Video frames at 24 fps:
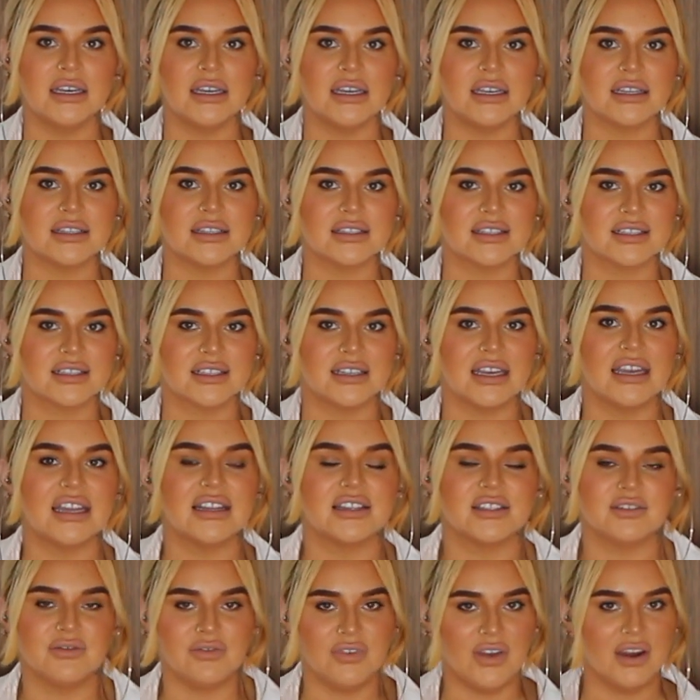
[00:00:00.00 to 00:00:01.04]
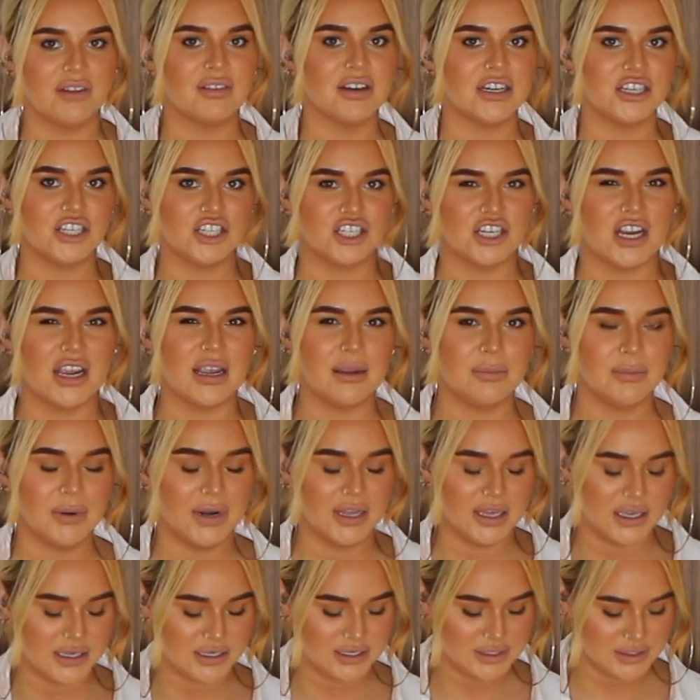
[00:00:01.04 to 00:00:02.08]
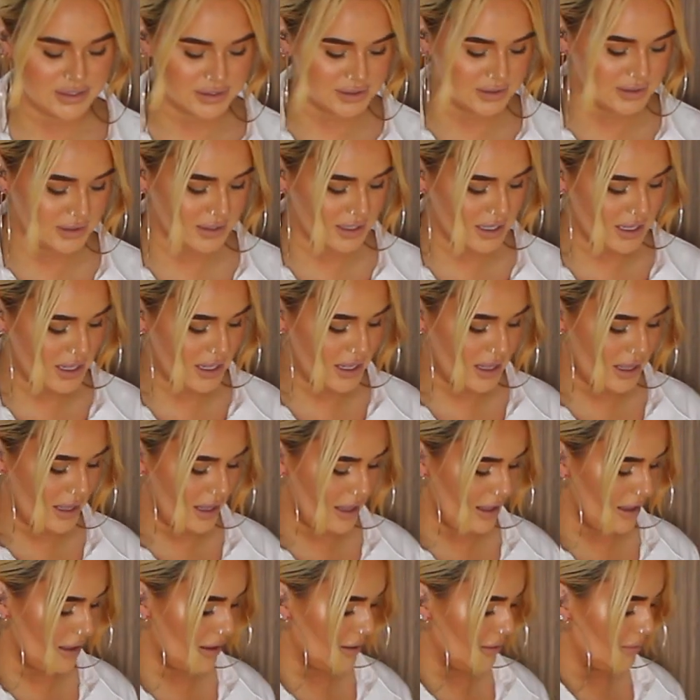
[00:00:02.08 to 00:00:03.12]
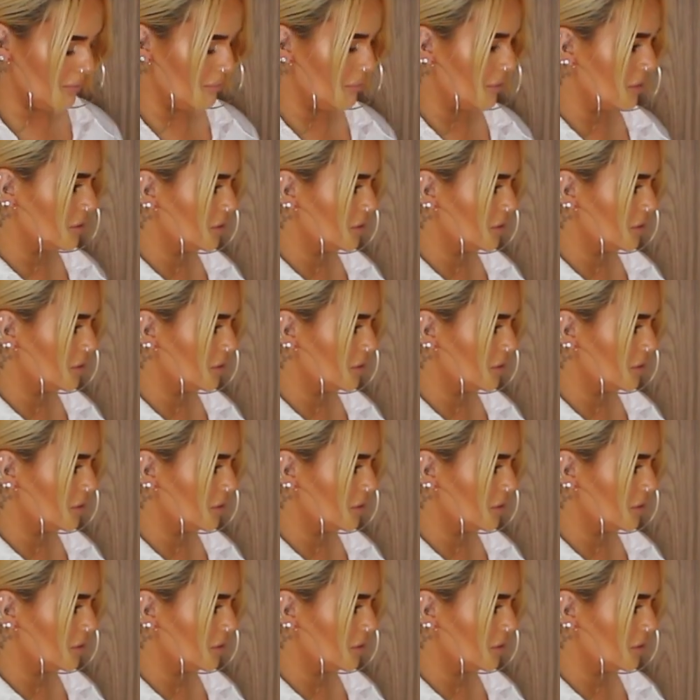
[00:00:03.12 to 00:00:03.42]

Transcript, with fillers: it's it's very shapeless um,